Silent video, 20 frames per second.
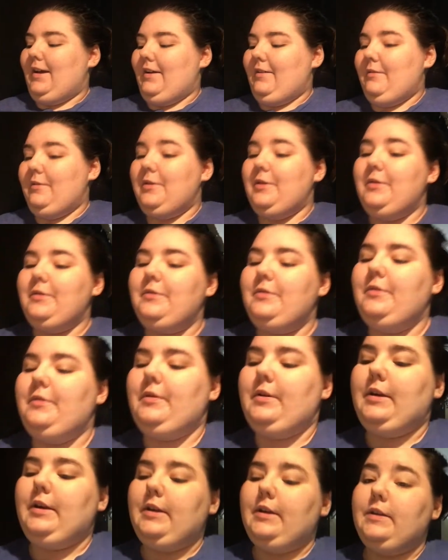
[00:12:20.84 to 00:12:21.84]
How are you
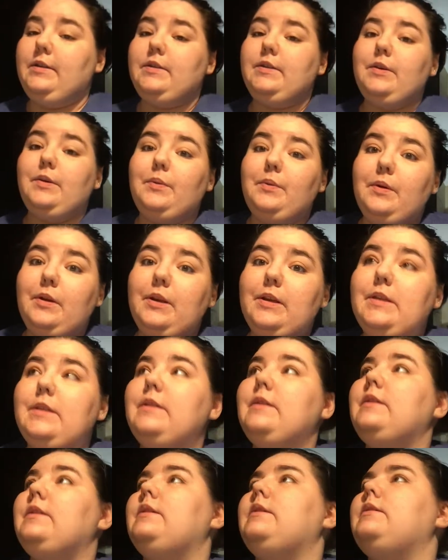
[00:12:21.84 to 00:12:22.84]
doing? So it
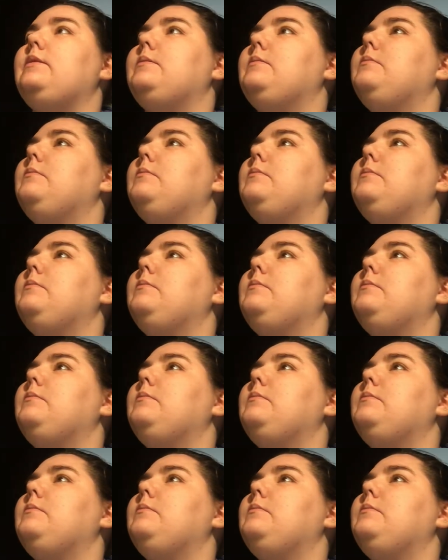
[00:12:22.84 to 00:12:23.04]
is